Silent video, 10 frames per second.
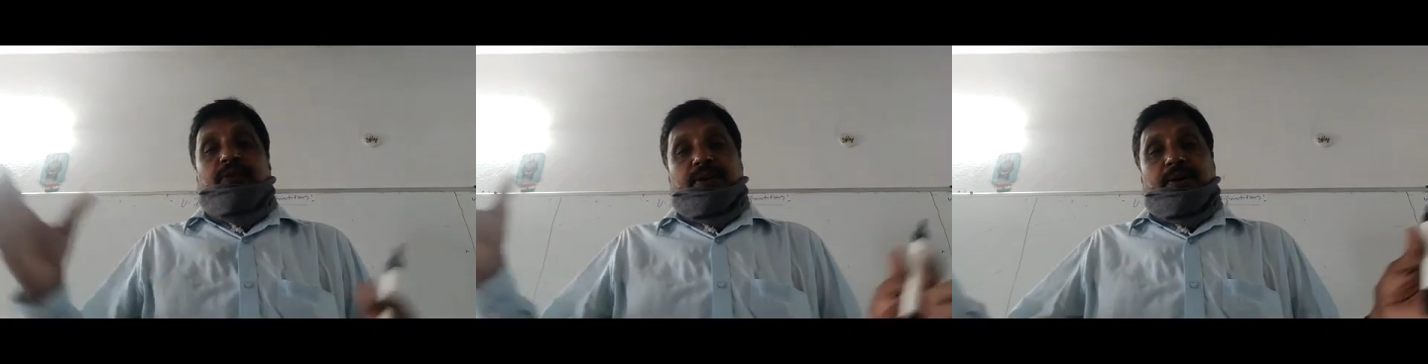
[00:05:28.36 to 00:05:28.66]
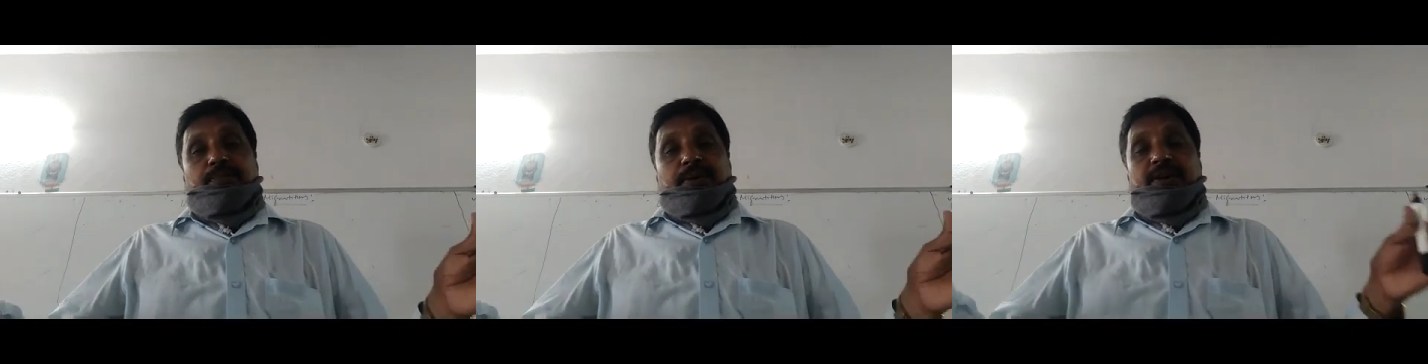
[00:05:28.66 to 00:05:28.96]

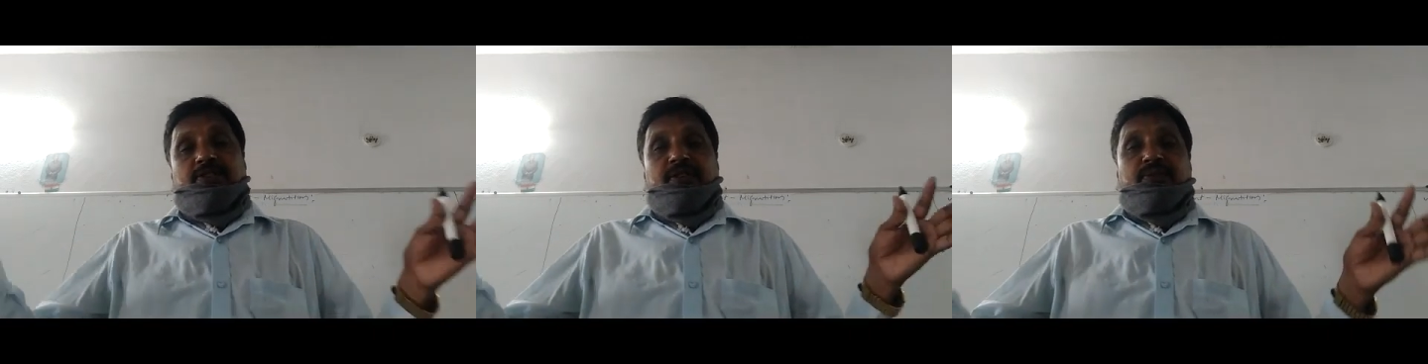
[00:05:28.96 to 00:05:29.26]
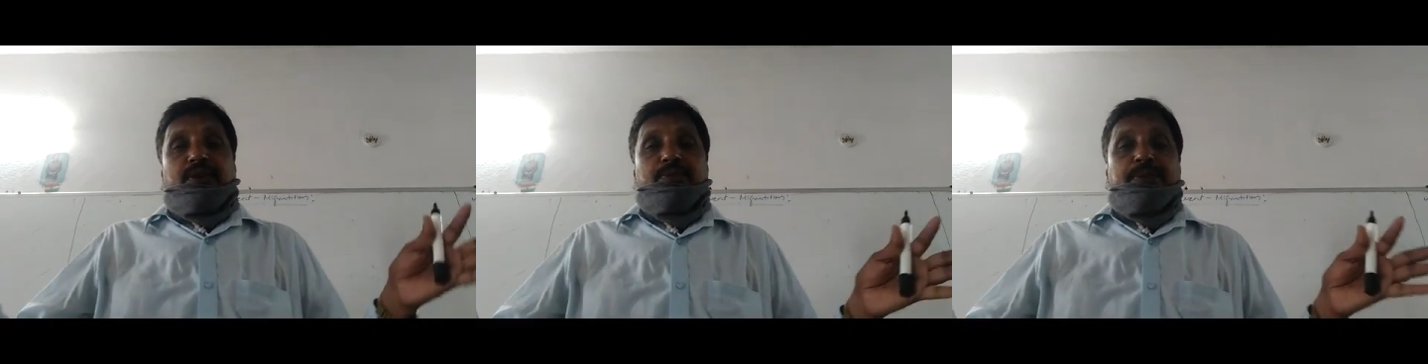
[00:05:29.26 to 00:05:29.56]
different parts,
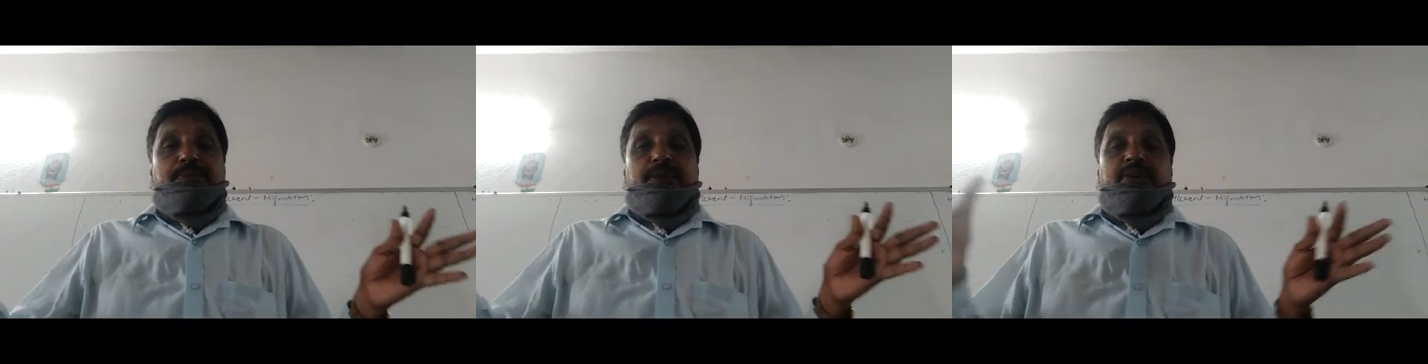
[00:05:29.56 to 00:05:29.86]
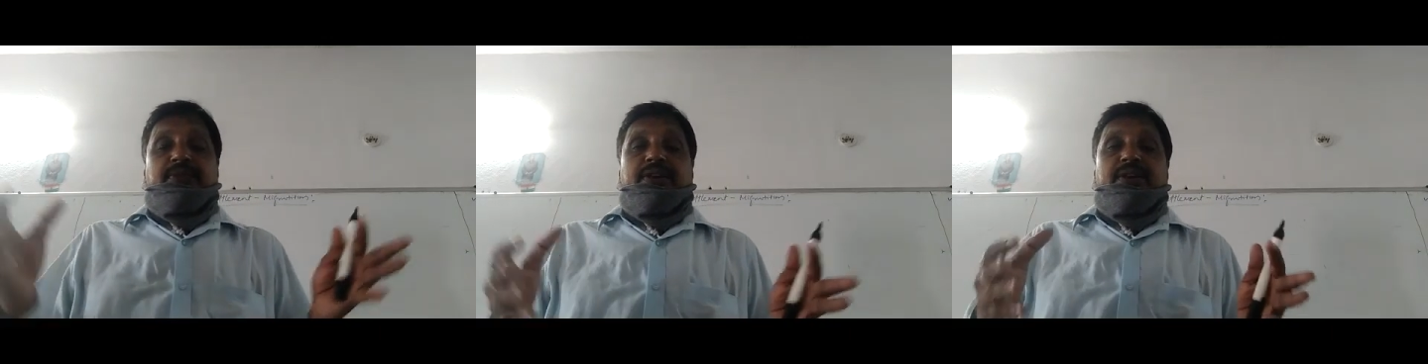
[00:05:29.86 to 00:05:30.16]
different people,
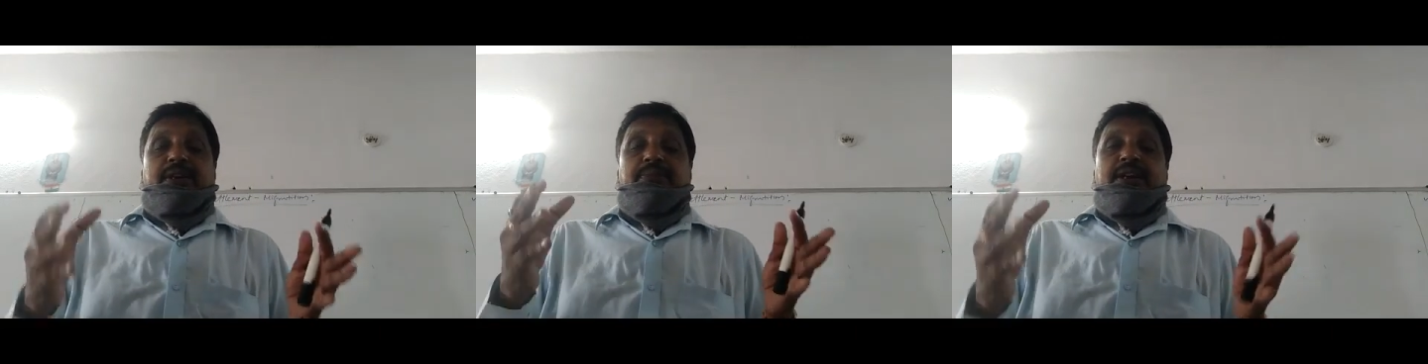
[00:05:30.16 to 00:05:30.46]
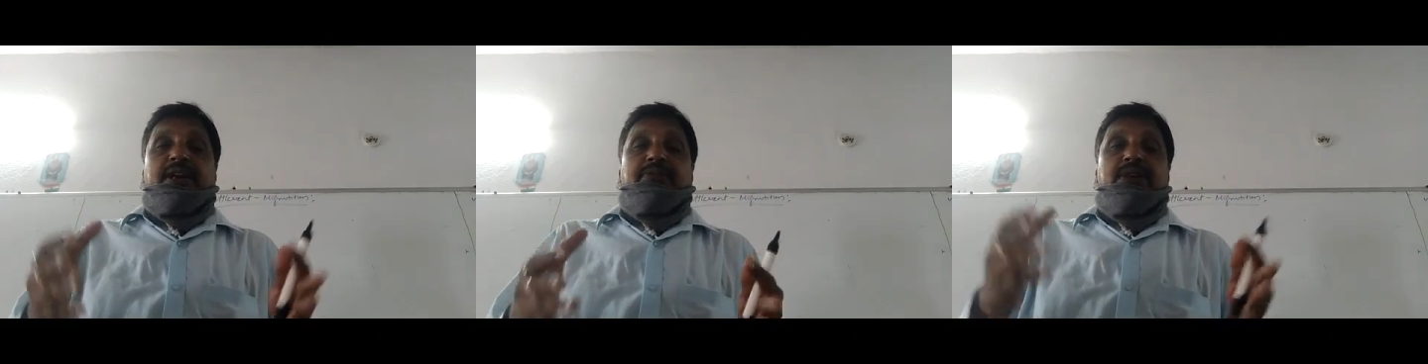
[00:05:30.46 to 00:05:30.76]
different
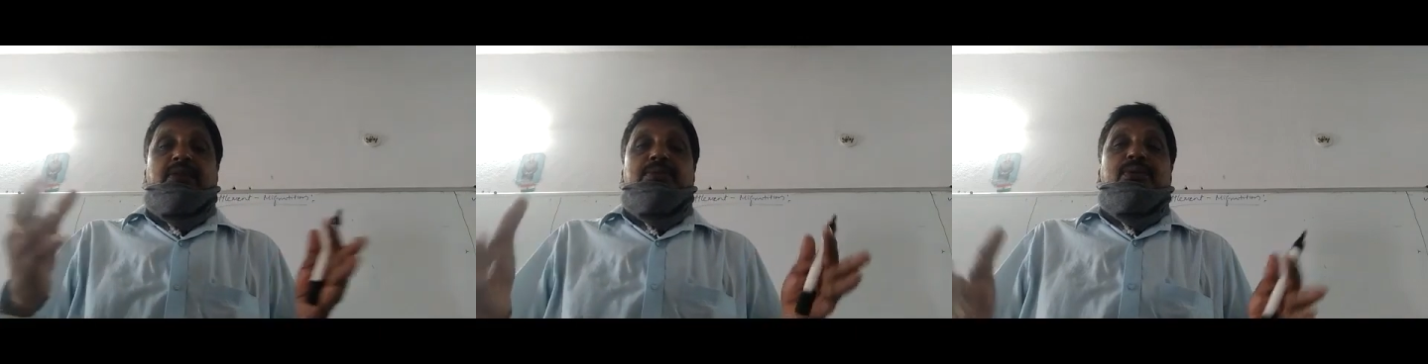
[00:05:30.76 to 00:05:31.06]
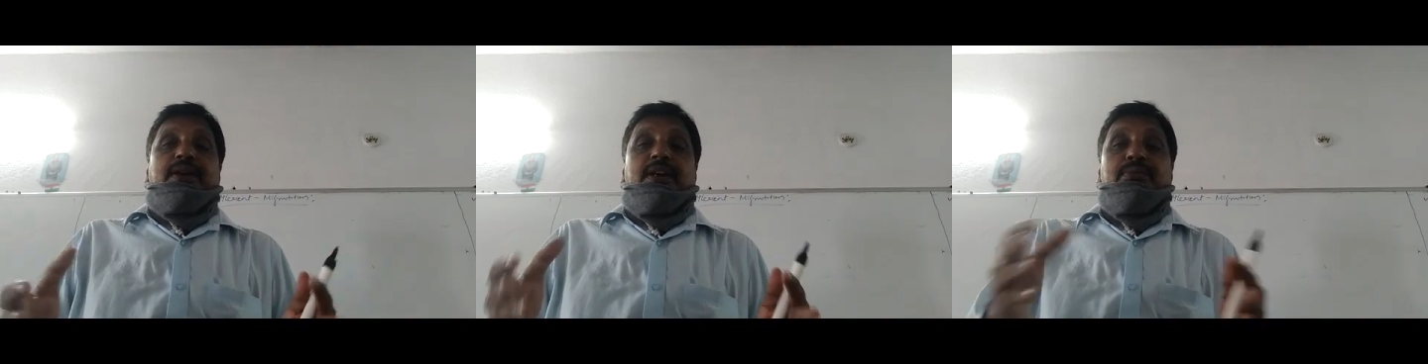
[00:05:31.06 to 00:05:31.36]
economic activity will be
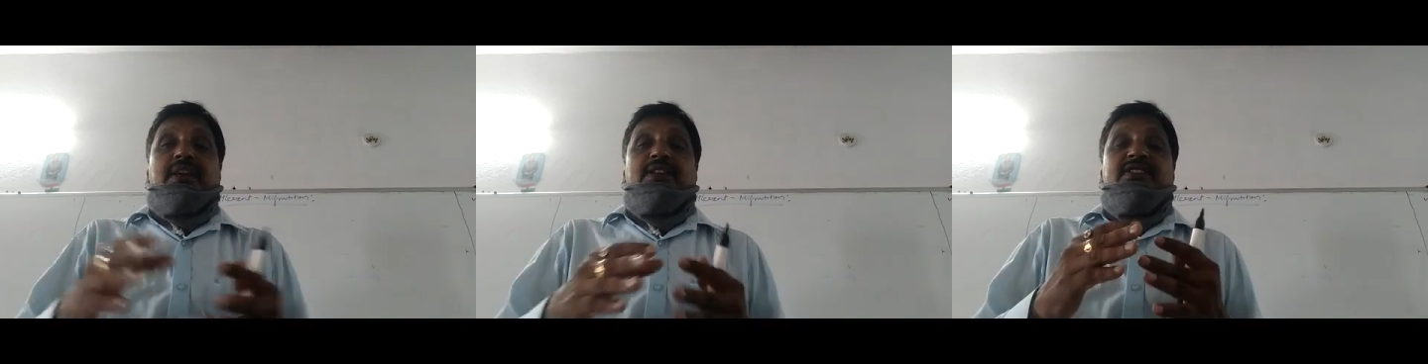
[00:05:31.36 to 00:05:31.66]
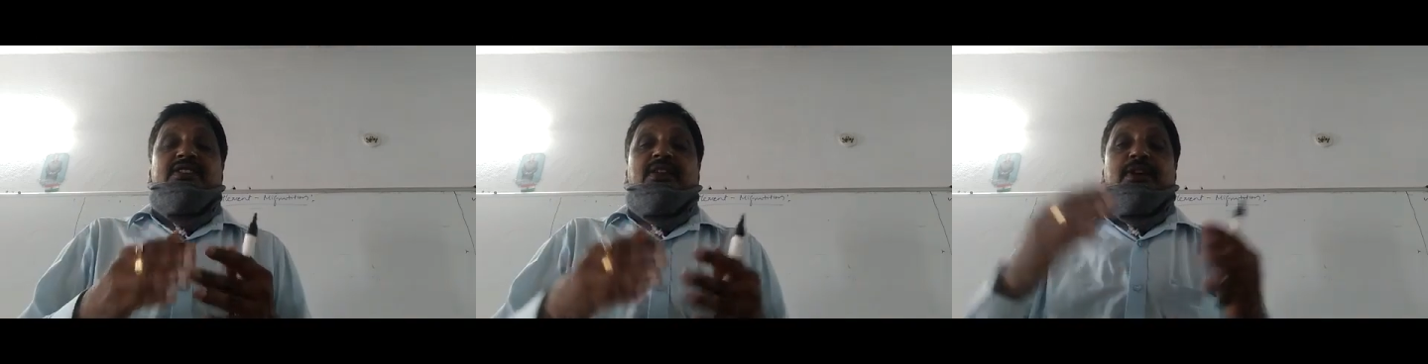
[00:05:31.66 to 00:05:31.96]
going on, because
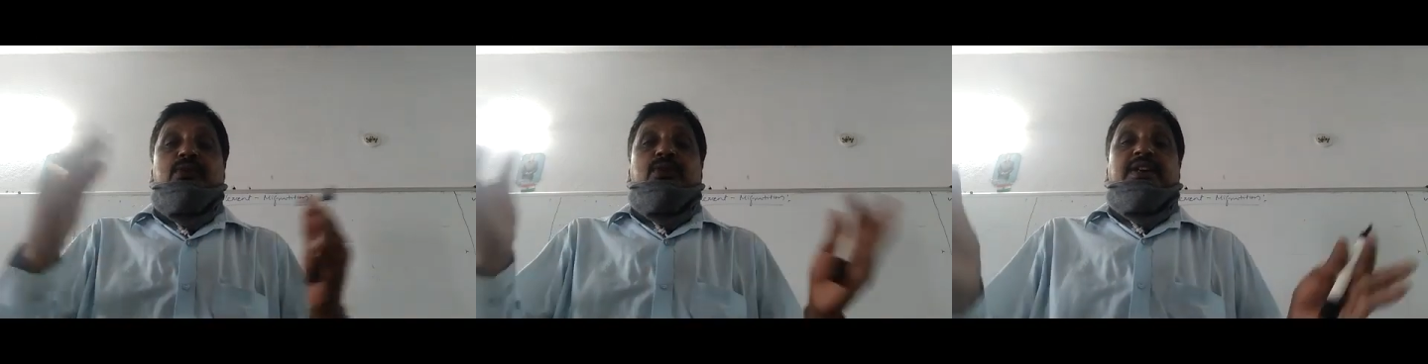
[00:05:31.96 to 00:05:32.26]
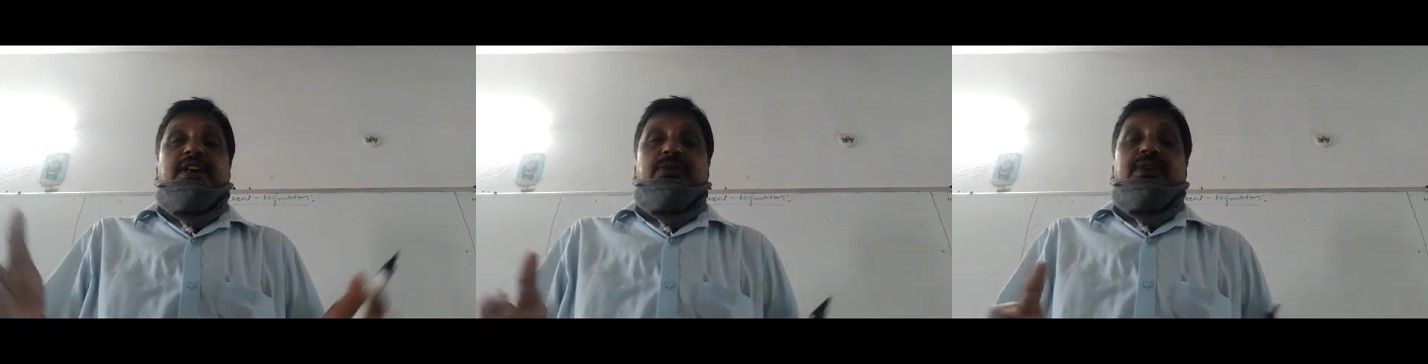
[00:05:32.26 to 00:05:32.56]
it's having a good
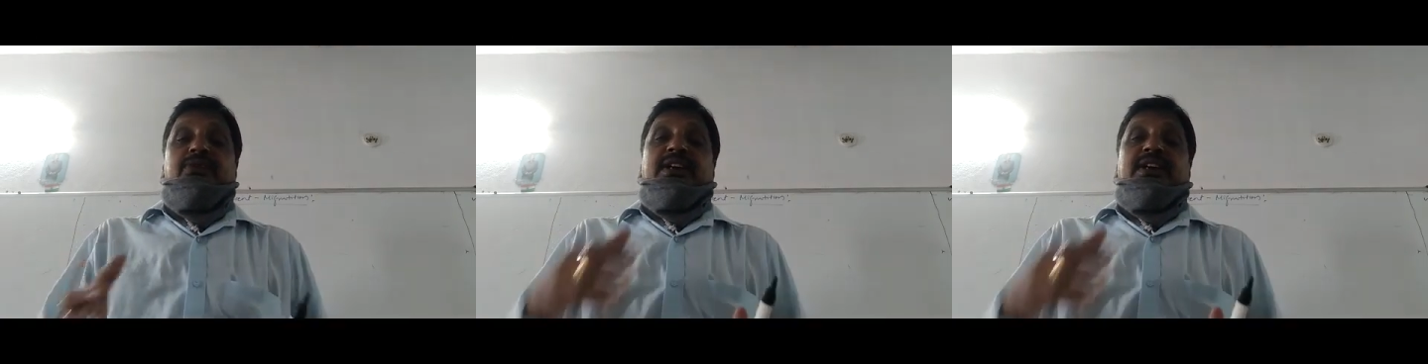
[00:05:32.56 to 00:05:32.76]
connectivity.